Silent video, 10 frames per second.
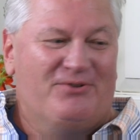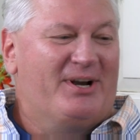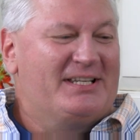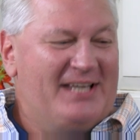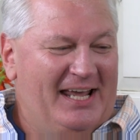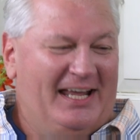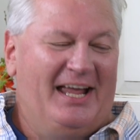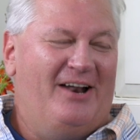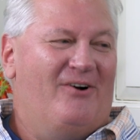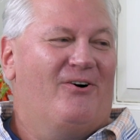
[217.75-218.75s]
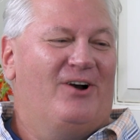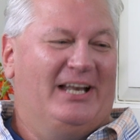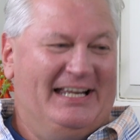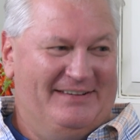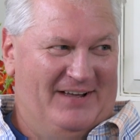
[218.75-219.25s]
Do you want to take it or
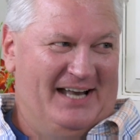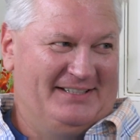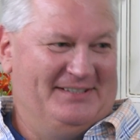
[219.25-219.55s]
leave it?